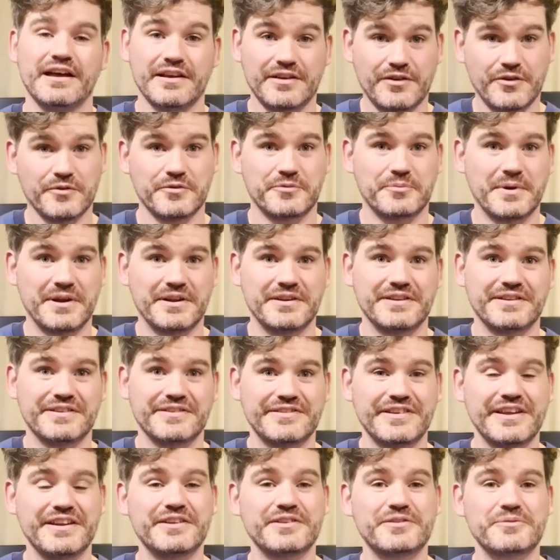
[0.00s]
Corvus Belli didn't
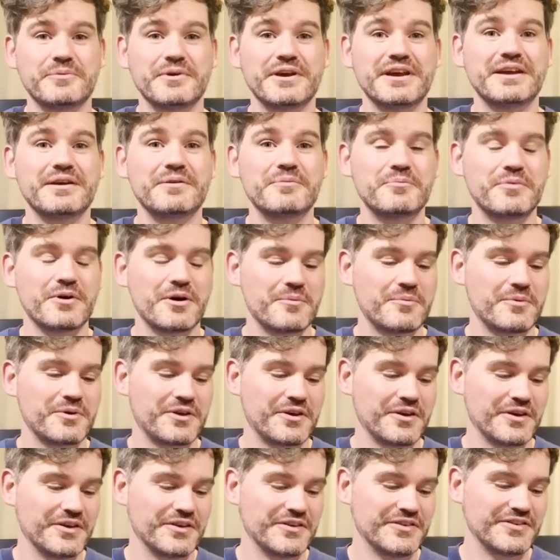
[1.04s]
send it to me, but
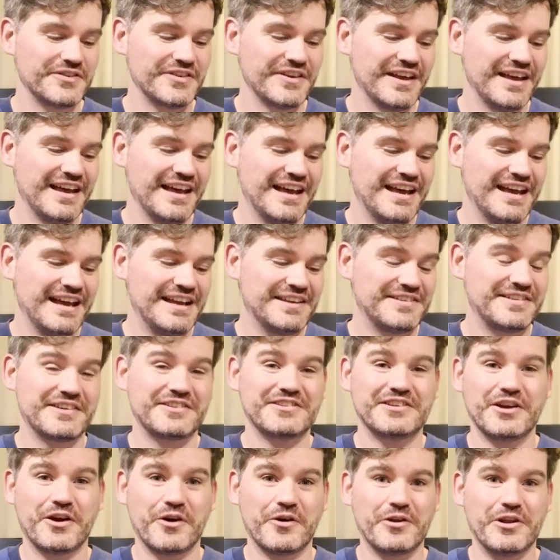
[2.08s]
because it's
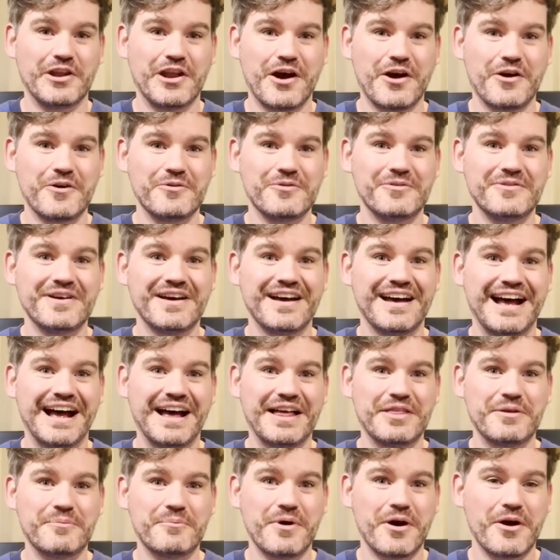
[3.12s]
actually on loan
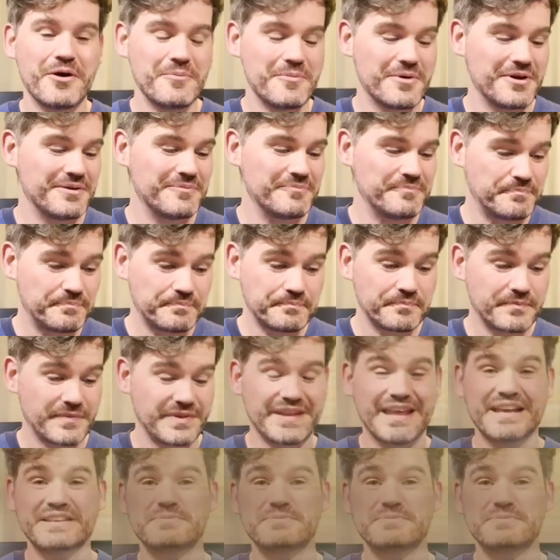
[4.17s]
at the moment. That's